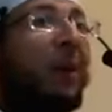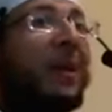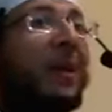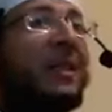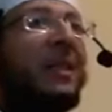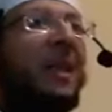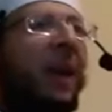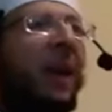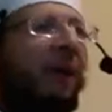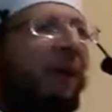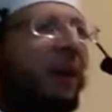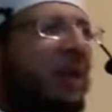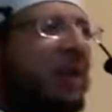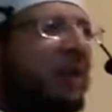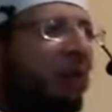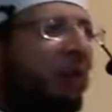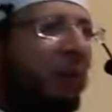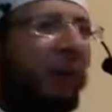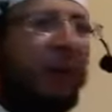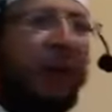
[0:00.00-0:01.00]
what's the
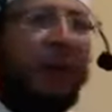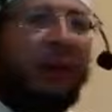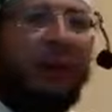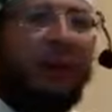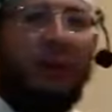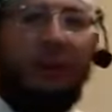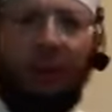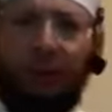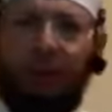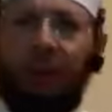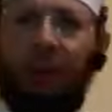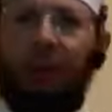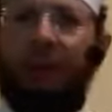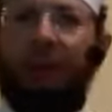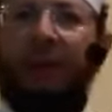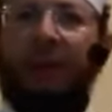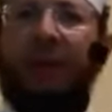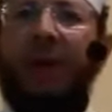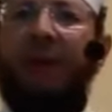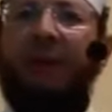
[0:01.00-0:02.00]
evidence for that? Do you
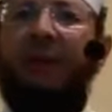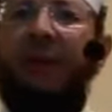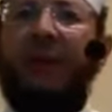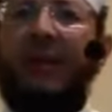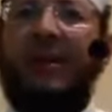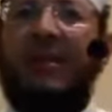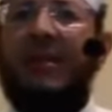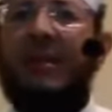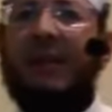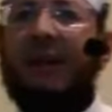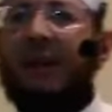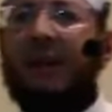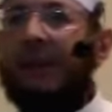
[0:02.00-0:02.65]
remember the evidence?